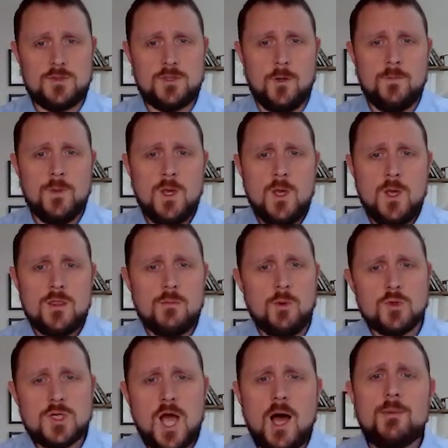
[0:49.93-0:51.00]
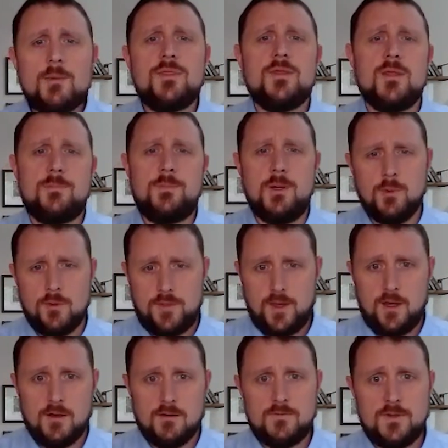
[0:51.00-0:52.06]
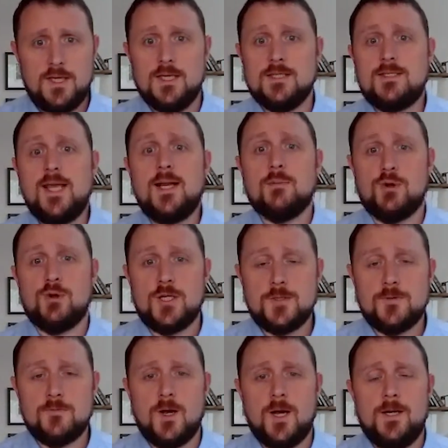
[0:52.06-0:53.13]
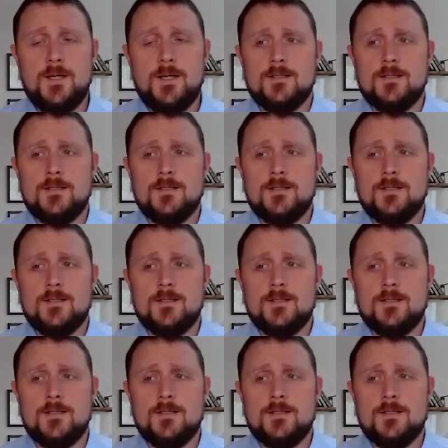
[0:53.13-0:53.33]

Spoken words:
So the most common thing that people think of is data breach, right?